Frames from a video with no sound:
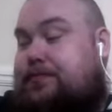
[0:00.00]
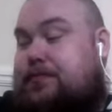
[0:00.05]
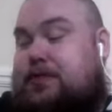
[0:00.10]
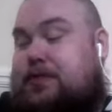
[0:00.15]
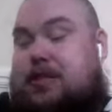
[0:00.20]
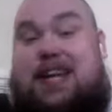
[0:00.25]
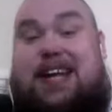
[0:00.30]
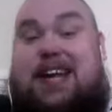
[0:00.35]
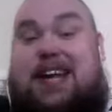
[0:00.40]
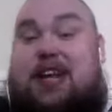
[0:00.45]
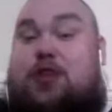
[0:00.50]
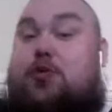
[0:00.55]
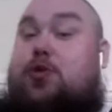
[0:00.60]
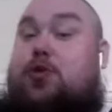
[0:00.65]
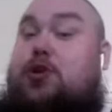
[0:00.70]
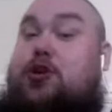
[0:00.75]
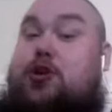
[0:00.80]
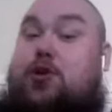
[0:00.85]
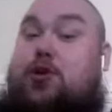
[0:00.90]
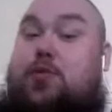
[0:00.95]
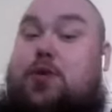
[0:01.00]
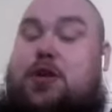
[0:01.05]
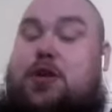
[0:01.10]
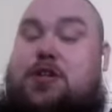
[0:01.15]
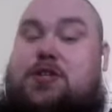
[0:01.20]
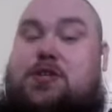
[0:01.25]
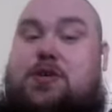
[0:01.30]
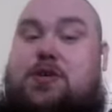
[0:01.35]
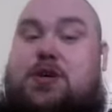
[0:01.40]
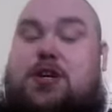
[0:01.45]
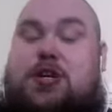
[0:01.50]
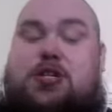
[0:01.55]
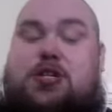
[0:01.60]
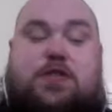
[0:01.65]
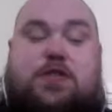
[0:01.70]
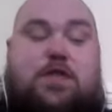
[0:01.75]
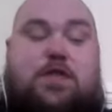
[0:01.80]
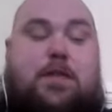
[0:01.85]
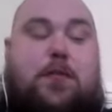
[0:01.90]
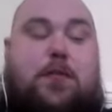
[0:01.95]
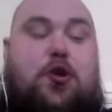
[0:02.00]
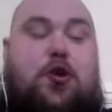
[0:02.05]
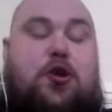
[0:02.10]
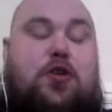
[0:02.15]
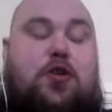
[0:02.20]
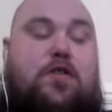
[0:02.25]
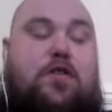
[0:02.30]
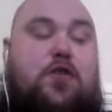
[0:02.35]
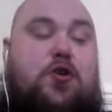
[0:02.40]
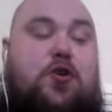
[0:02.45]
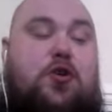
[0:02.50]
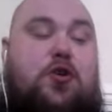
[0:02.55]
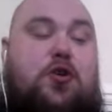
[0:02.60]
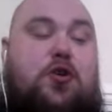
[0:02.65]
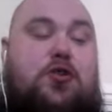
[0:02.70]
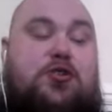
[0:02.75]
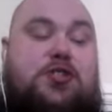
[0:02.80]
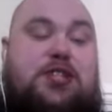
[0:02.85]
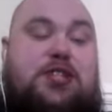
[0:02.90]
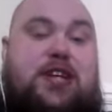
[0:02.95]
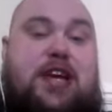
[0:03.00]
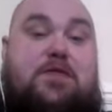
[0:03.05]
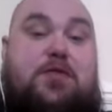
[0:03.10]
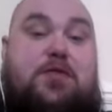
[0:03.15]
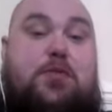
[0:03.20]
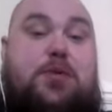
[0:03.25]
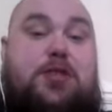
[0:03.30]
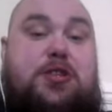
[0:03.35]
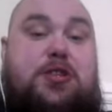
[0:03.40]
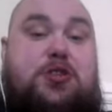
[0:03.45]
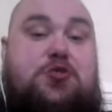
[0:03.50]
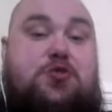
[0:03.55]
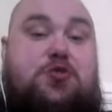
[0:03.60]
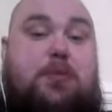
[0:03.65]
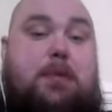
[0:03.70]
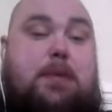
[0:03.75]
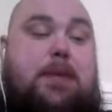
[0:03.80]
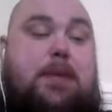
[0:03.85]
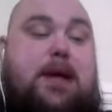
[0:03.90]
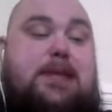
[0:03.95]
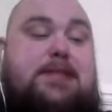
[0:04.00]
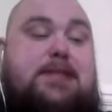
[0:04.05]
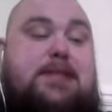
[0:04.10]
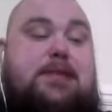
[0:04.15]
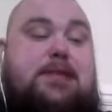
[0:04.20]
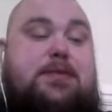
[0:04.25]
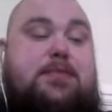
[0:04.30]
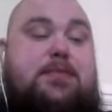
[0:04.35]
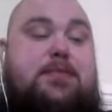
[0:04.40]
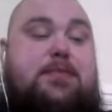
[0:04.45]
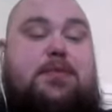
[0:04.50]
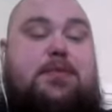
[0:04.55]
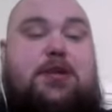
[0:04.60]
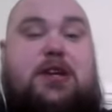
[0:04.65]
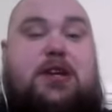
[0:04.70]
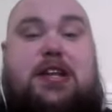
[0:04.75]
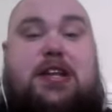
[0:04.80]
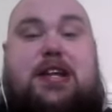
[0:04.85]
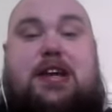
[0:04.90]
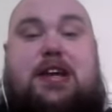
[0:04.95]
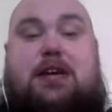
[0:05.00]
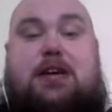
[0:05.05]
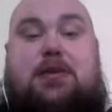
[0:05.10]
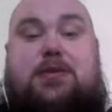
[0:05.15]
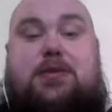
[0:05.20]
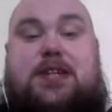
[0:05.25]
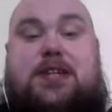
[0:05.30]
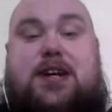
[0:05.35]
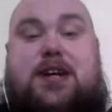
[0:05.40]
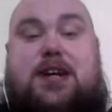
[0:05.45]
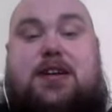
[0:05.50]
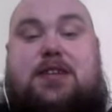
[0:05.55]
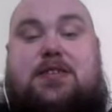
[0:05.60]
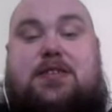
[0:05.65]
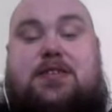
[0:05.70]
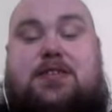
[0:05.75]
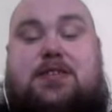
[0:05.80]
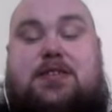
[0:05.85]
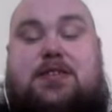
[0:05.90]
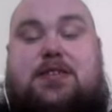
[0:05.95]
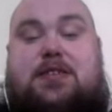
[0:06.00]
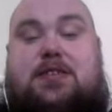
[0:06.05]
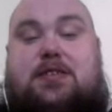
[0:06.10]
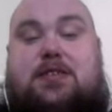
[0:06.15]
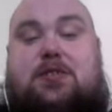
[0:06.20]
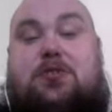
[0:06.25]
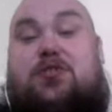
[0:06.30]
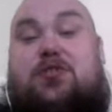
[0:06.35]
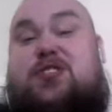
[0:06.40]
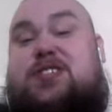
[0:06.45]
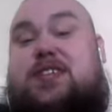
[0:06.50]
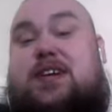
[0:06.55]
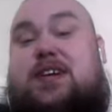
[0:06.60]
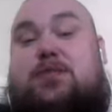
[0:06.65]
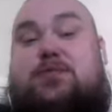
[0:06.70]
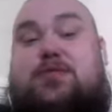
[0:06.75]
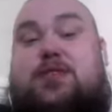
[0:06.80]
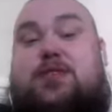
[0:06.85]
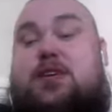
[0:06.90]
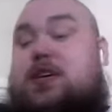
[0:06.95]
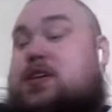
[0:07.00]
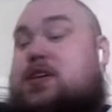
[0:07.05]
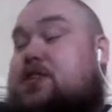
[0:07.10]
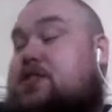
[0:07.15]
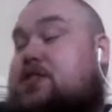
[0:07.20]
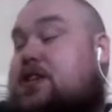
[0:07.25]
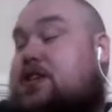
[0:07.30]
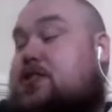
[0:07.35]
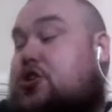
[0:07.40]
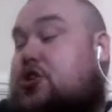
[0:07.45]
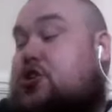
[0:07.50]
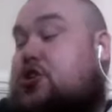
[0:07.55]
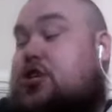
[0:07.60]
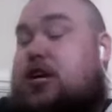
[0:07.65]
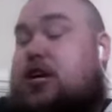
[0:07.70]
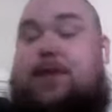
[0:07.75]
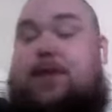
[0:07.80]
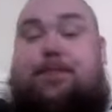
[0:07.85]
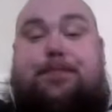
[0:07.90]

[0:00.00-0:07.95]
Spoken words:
again you only do it once. So if I put all those 4 chords together with the strumming pattern, you can hear how it starts, or it sounds. It starts on a G,